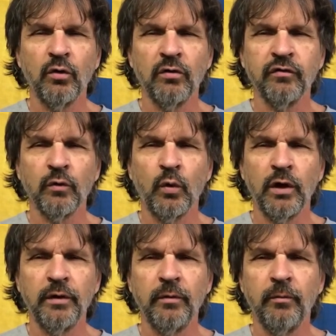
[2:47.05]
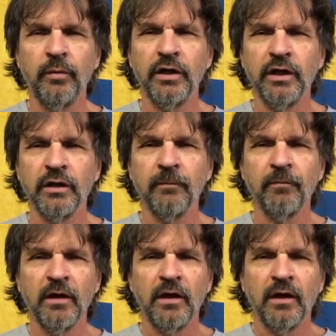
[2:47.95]
for one, being
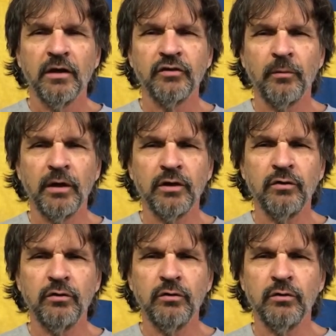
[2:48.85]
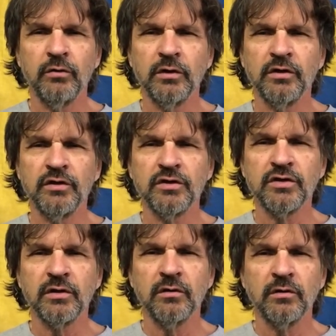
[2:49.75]
somebody who has